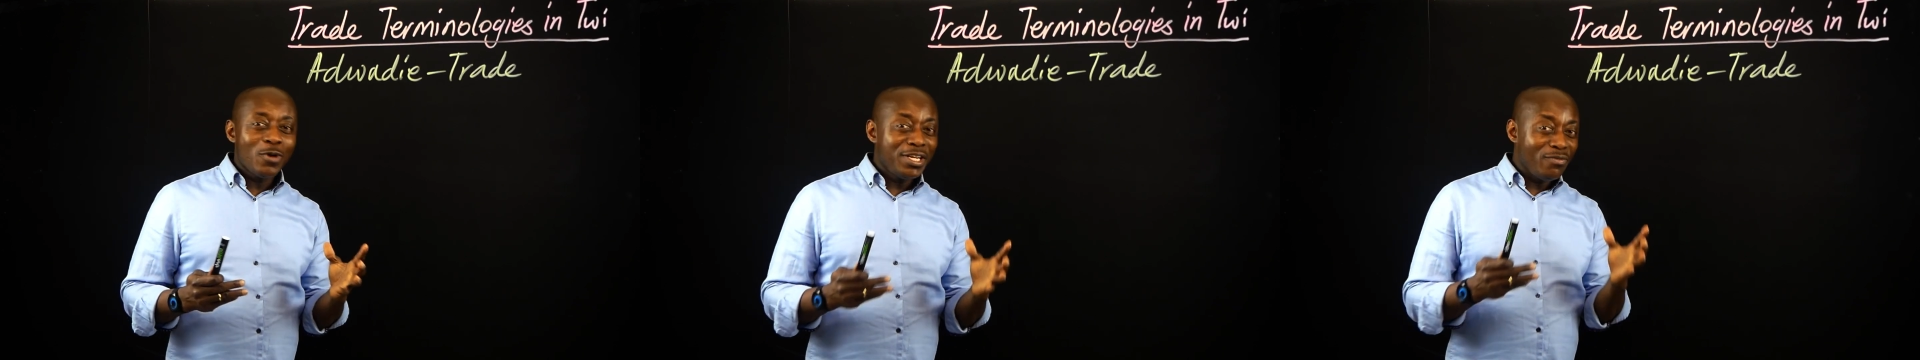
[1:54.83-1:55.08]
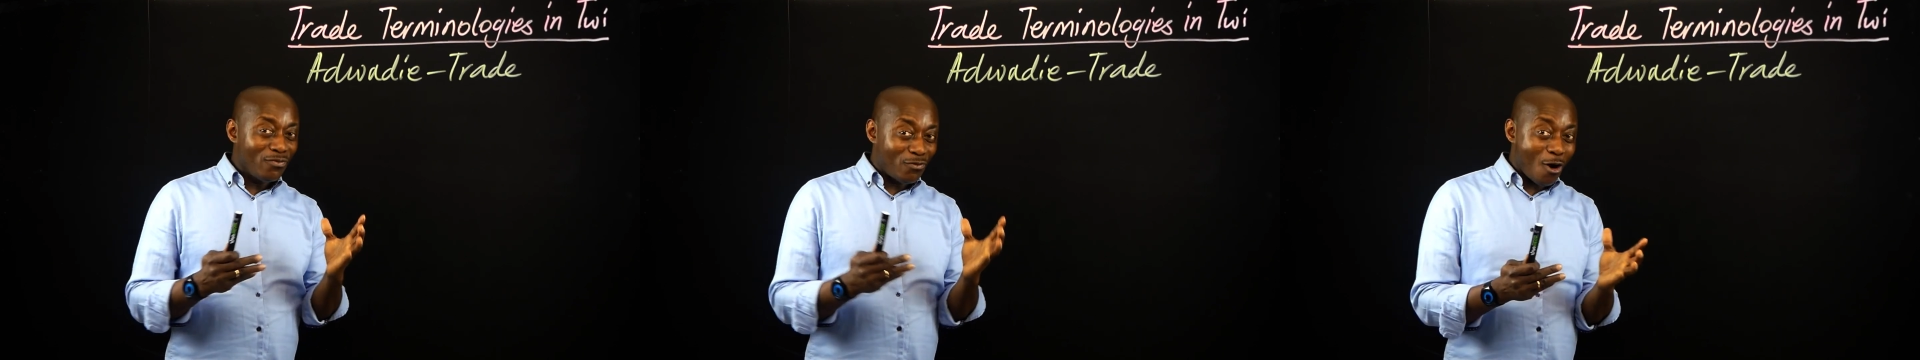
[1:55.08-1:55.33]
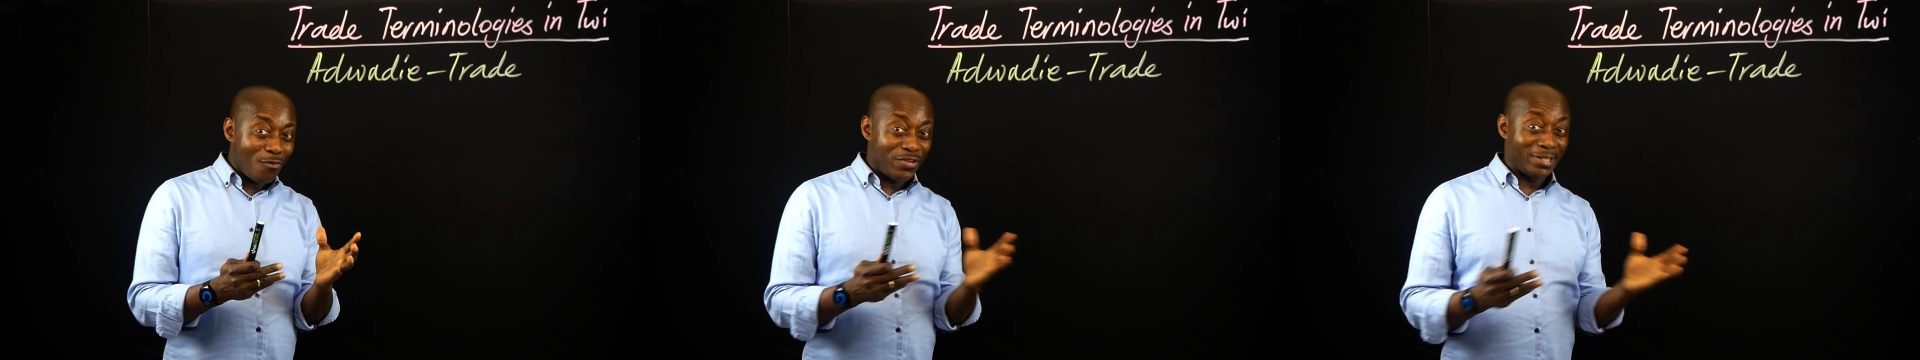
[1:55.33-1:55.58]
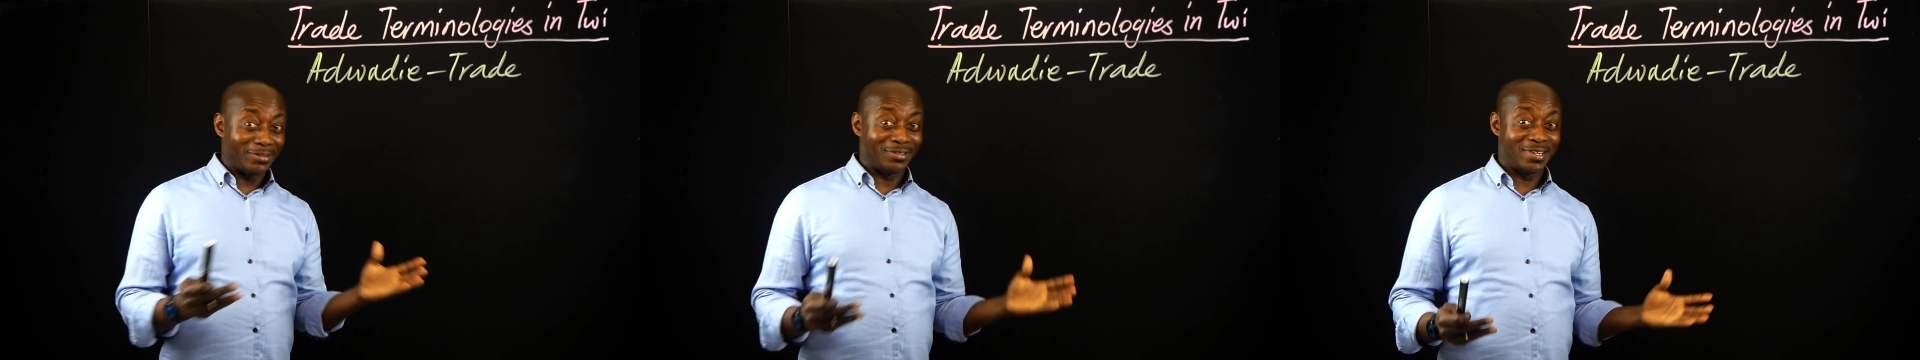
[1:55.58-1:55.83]
involved
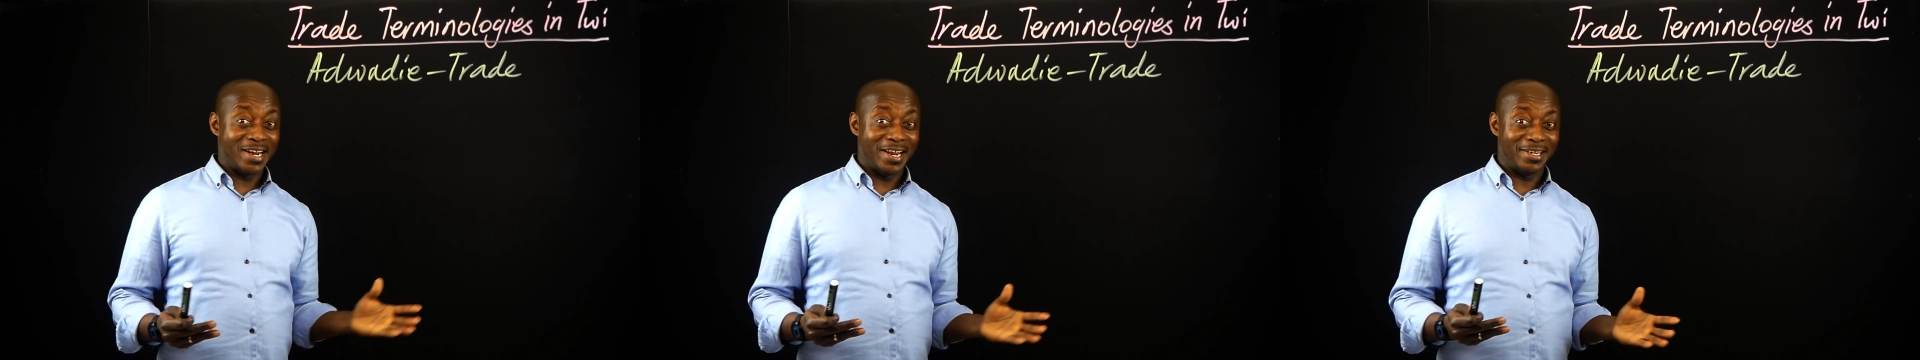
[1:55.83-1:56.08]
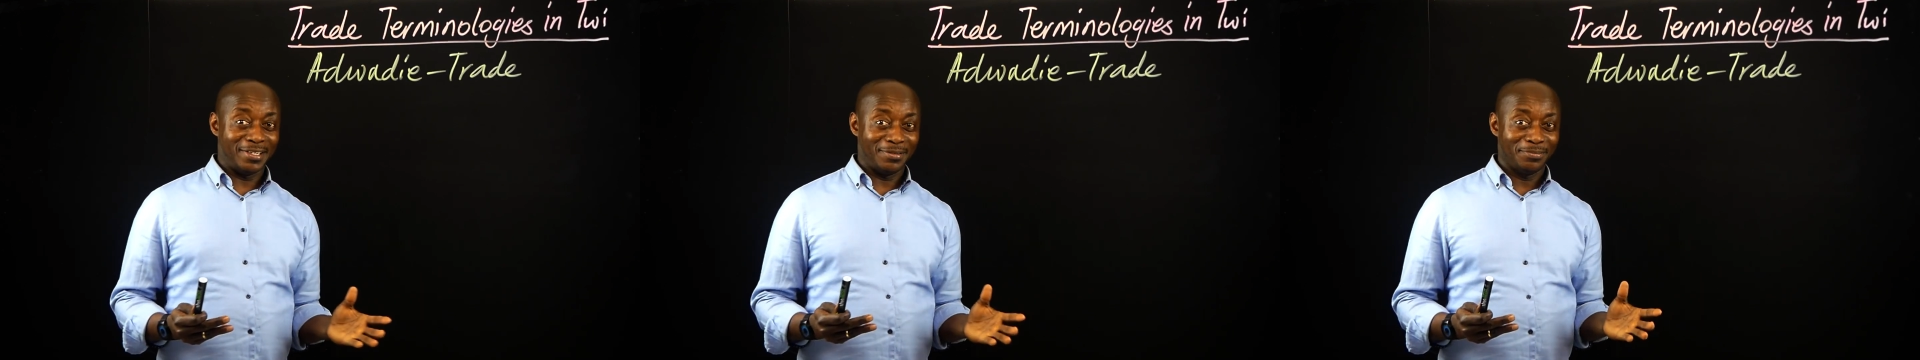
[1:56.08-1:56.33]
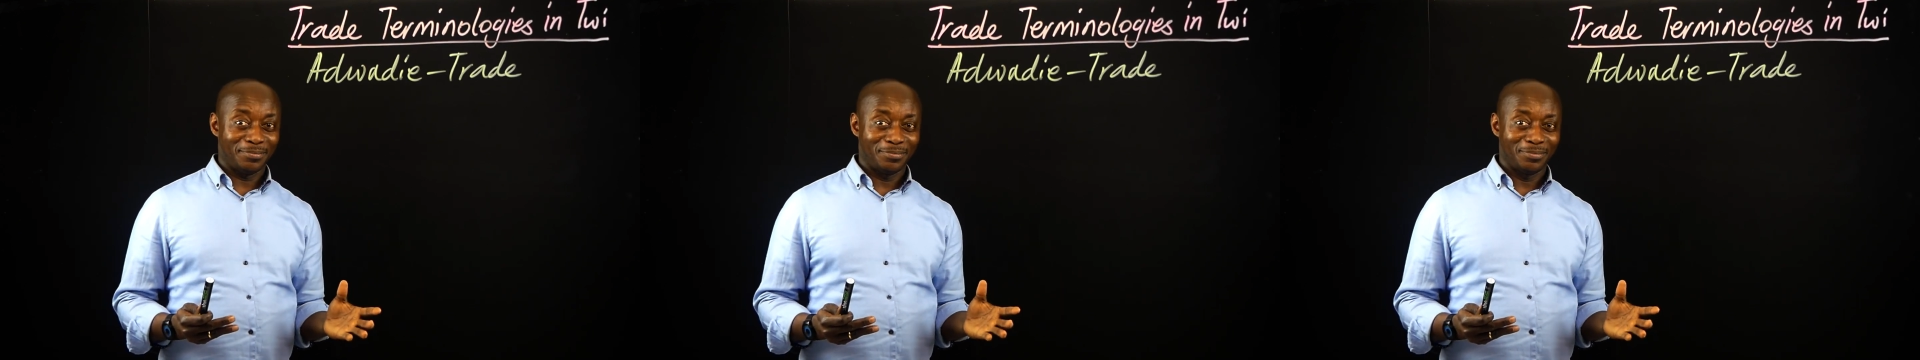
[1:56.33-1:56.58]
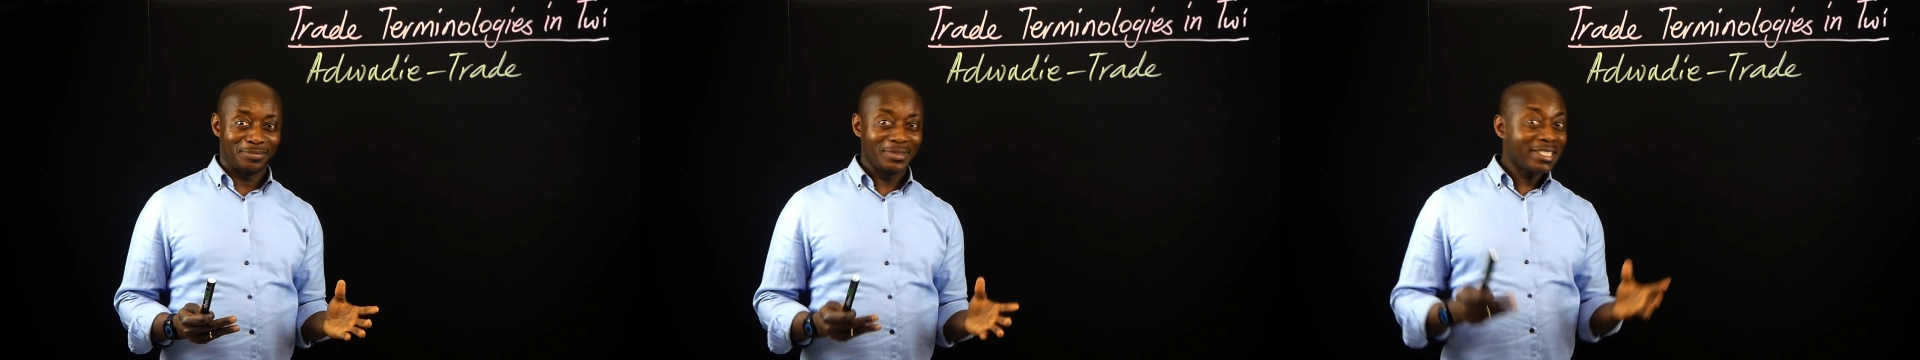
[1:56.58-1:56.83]
in trade,
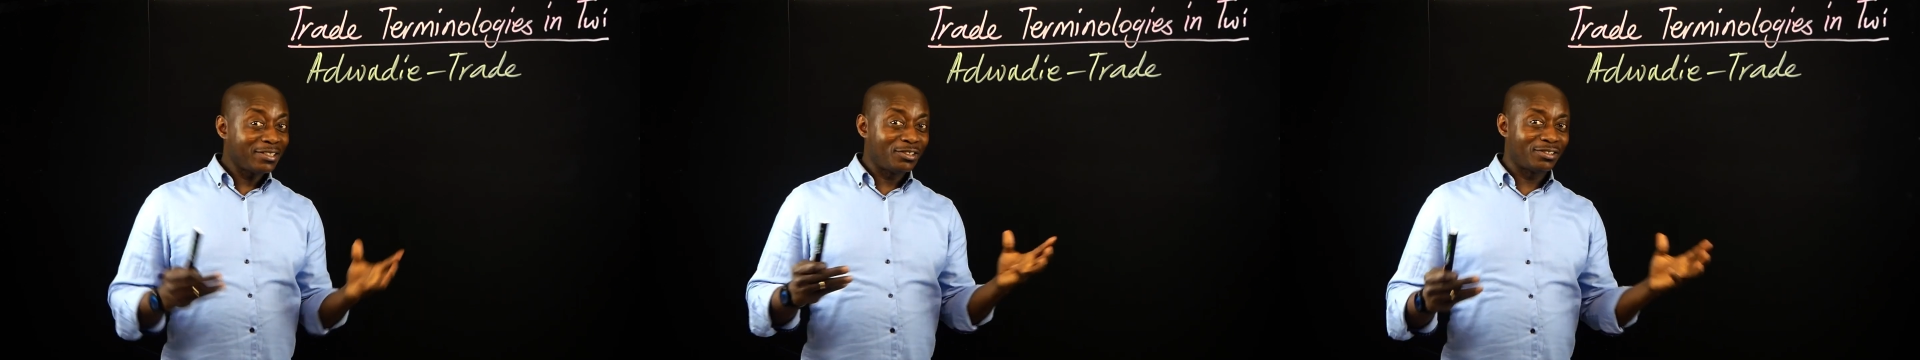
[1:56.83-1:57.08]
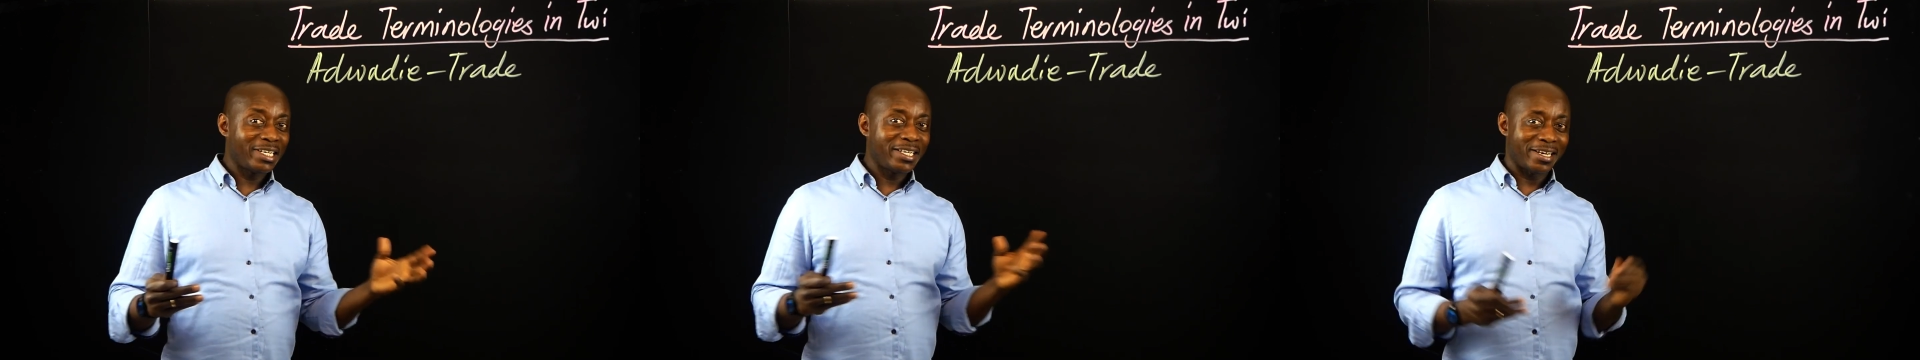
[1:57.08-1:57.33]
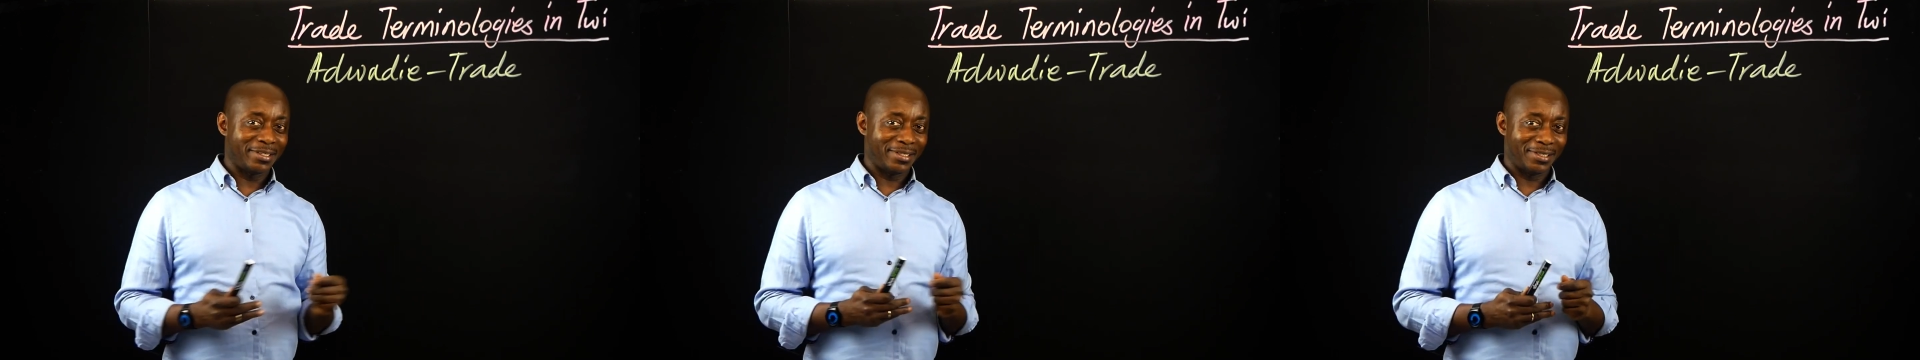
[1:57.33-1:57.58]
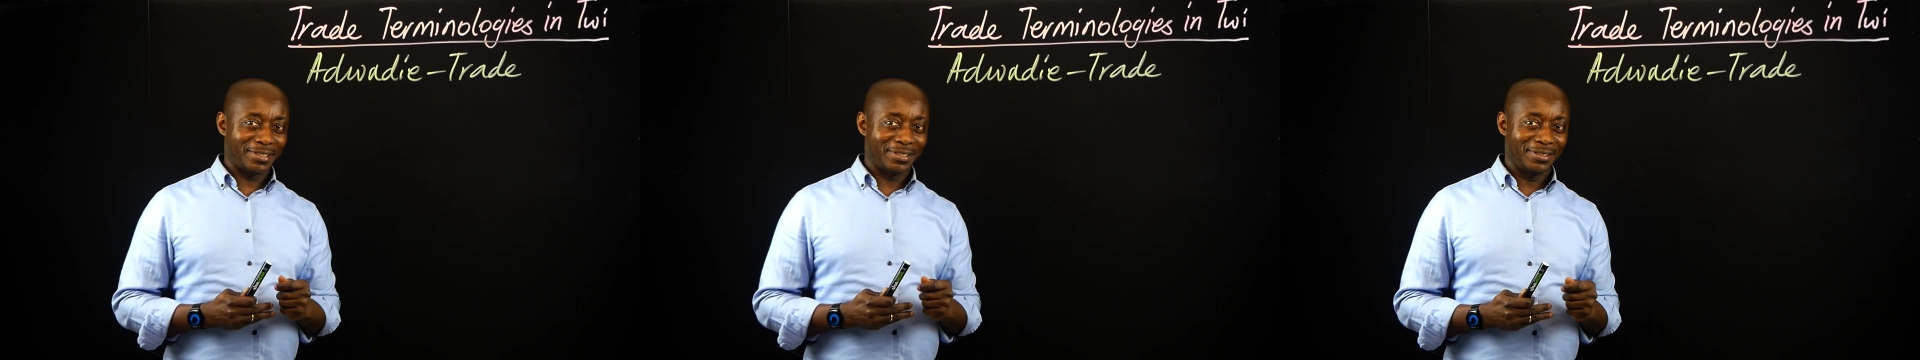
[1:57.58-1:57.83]
the
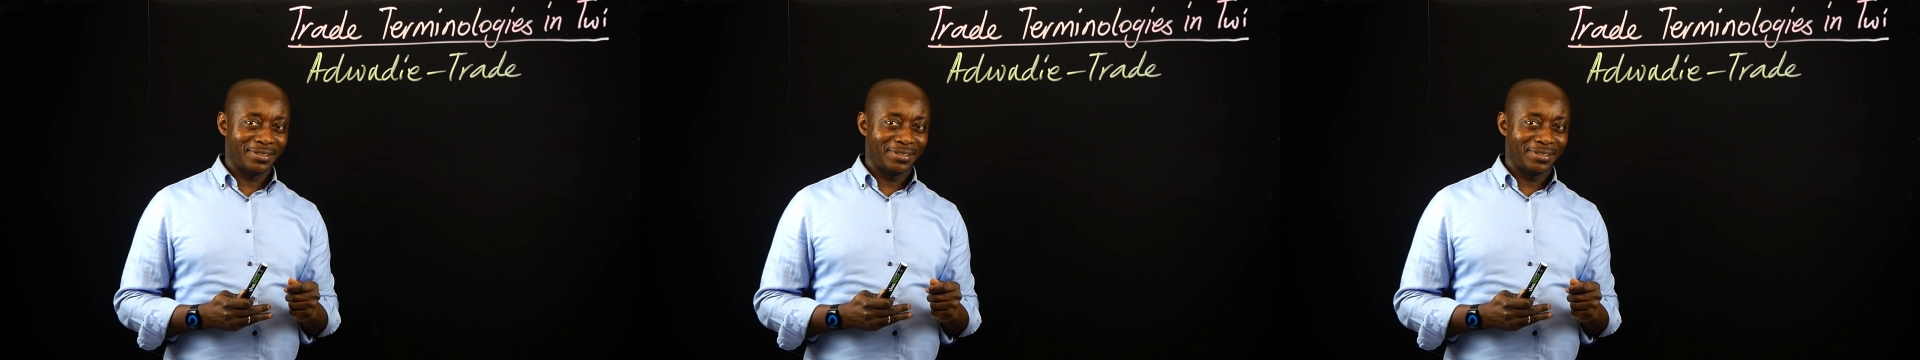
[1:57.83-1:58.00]
traders,